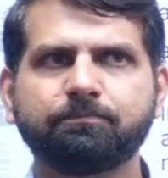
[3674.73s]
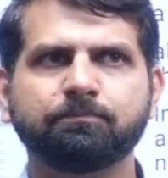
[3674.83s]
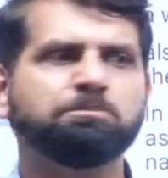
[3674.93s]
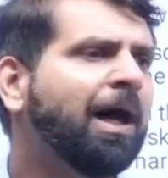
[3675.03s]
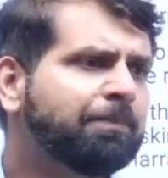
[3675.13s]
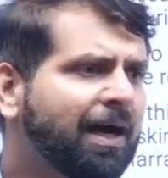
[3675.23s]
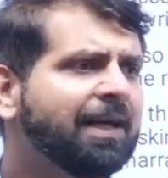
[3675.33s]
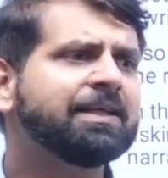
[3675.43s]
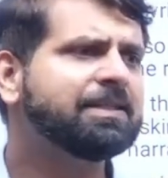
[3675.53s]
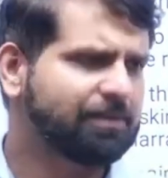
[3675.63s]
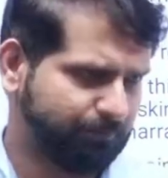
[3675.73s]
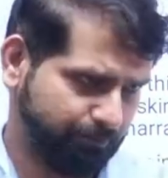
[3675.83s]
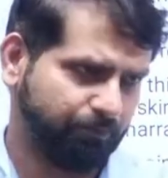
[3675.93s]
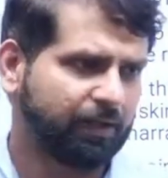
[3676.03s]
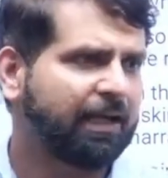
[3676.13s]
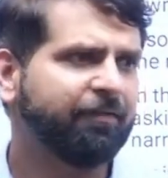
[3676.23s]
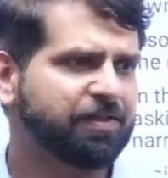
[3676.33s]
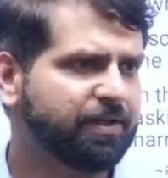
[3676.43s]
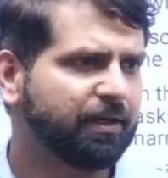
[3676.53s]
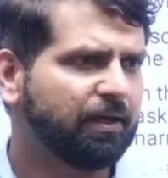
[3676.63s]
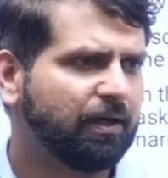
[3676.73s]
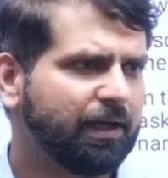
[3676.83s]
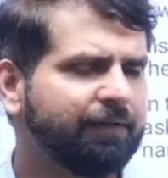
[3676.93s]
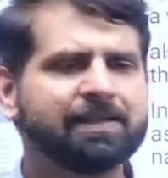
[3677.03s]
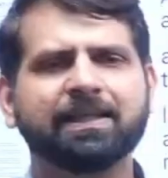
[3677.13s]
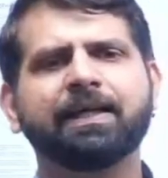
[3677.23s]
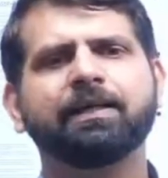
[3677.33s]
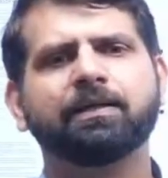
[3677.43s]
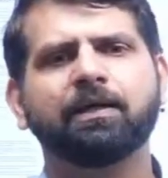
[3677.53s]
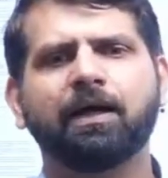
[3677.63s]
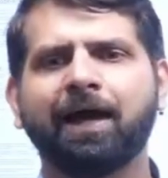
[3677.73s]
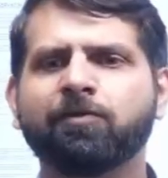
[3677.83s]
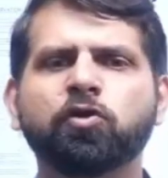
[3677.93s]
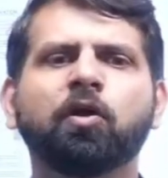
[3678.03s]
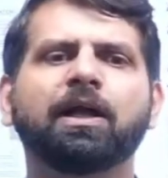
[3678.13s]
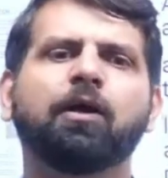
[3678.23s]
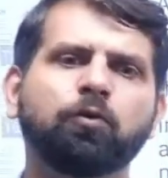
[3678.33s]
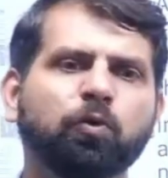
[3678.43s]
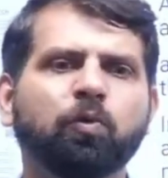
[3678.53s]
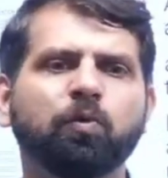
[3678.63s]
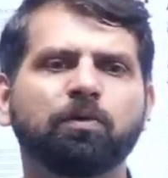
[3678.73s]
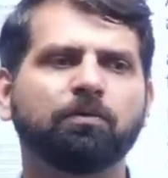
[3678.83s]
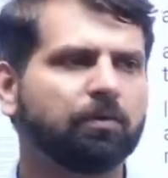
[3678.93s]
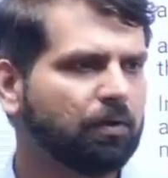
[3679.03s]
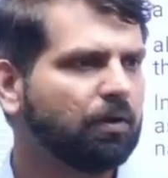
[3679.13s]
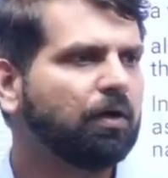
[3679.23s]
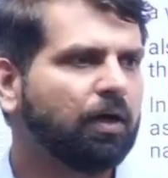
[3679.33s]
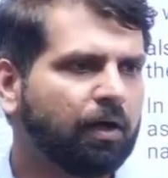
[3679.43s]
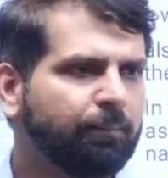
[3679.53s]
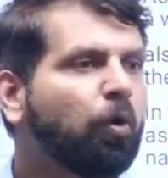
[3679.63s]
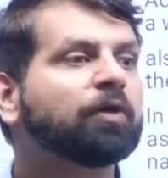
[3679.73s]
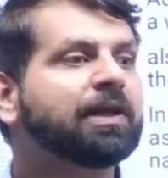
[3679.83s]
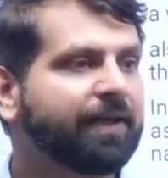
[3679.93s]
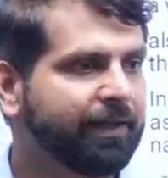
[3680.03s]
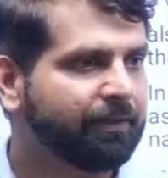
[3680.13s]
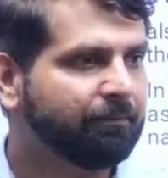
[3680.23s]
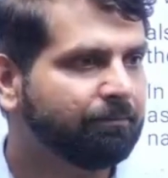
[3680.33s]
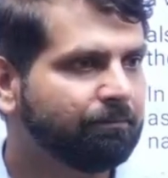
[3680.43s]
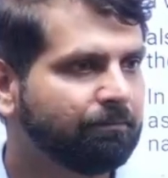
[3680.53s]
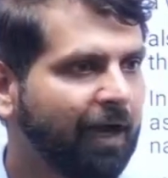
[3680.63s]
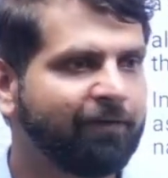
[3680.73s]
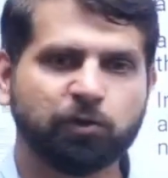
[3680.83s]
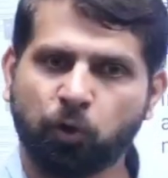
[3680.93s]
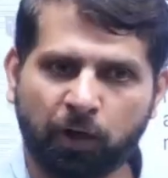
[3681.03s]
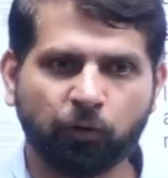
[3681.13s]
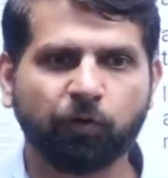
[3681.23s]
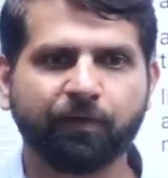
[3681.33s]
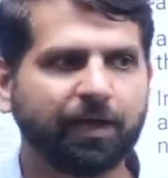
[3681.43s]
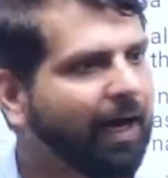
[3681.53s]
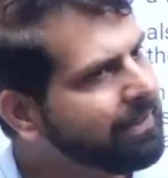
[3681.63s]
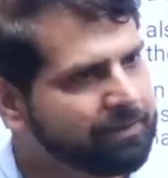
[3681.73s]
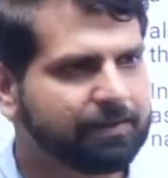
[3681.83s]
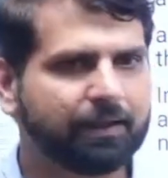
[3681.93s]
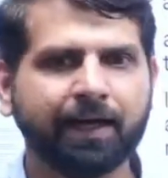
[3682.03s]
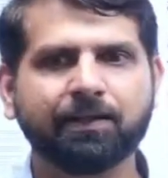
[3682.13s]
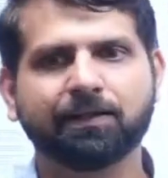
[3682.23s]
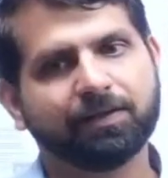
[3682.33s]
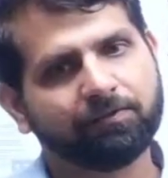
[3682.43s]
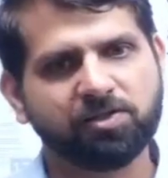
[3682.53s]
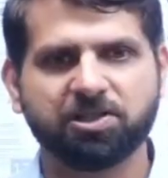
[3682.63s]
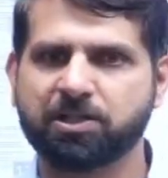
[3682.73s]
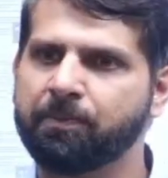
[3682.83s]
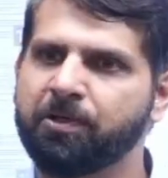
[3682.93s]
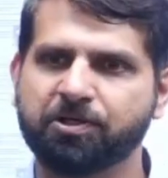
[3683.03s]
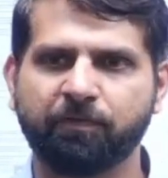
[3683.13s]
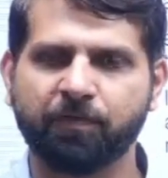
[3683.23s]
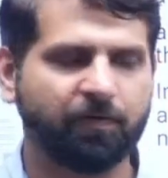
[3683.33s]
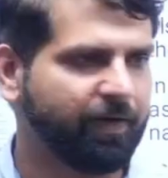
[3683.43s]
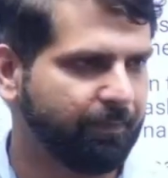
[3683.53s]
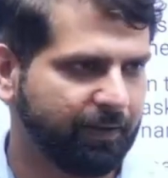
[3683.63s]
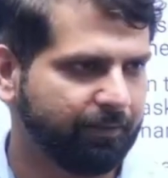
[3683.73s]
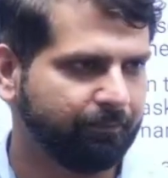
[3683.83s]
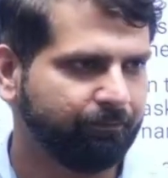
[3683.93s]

Mahatma Gandhi's life history, he will say that I was not allowed to board the train, I was thrown out of it. I can get that there was discrimination which was happening.